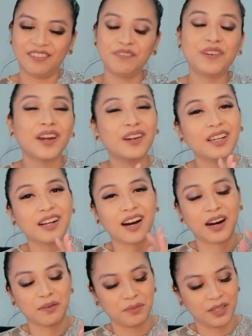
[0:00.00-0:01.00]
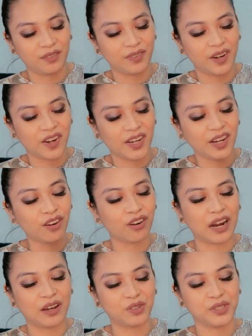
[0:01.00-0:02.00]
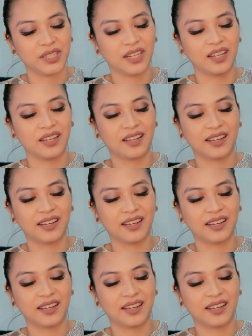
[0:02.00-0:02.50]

Very calming, very grounding.